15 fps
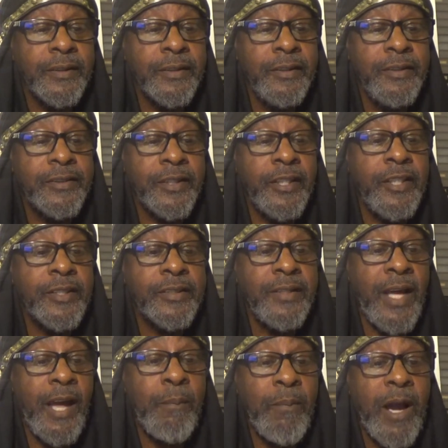He said, Is
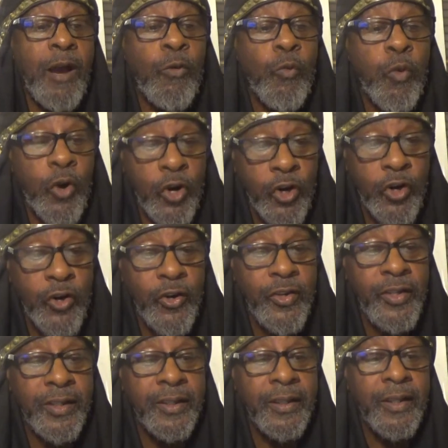not my
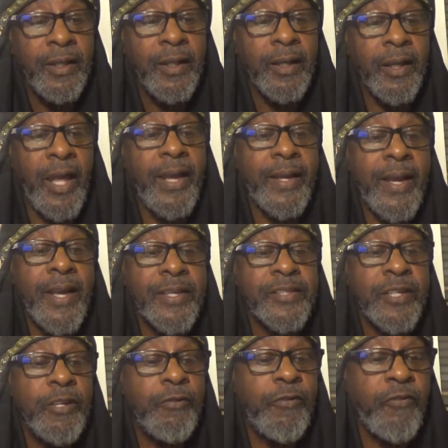word like as
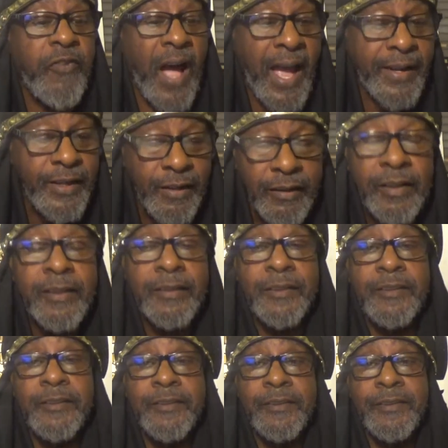a fire?
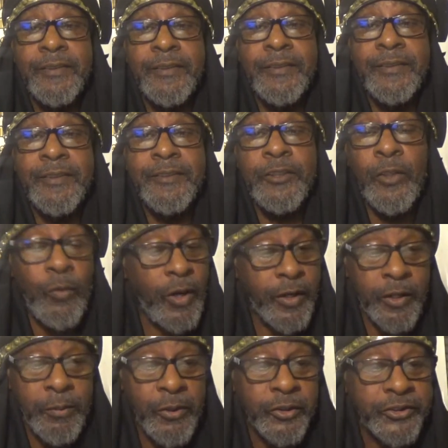See, the word
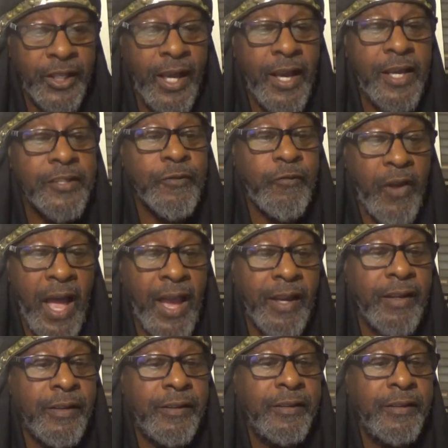of the Most High is fire